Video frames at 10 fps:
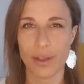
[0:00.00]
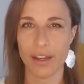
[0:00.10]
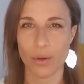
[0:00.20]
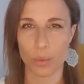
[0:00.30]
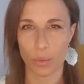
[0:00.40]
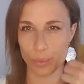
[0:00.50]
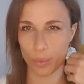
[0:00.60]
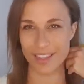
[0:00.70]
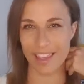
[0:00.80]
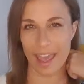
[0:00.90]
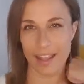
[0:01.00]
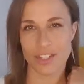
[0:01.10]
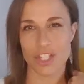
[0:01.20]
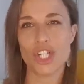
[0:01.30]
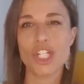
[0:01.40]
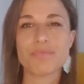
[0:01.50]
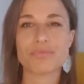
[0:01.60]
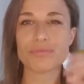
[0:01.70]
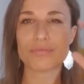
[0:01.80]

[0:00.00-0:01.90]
And with Cancer,